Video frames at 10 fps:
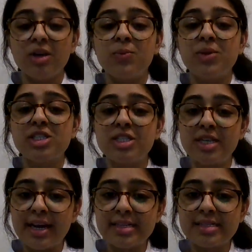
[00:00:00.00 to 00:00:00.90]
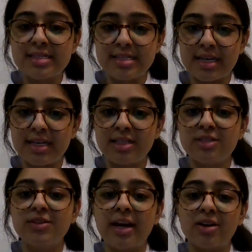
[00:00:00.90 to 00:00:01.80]
which directs the state
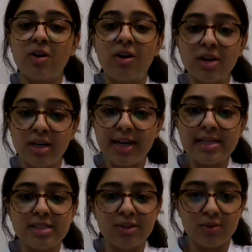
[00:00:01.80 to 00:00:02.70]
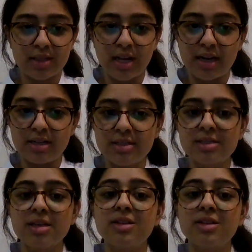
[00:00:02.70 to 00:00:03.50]
to organize Lok Adalats